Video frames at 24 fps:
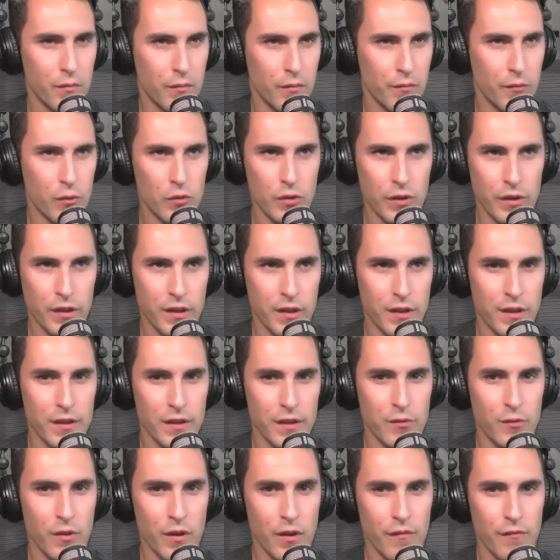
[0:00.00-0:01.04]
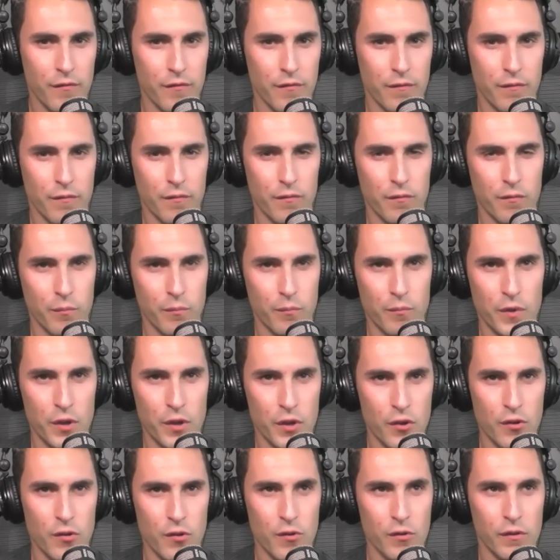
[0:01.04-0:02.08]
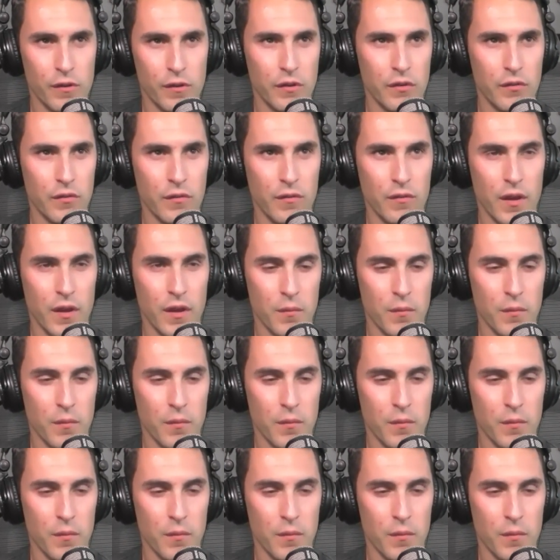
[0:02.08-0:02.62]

If you look at ETH, you have Milk and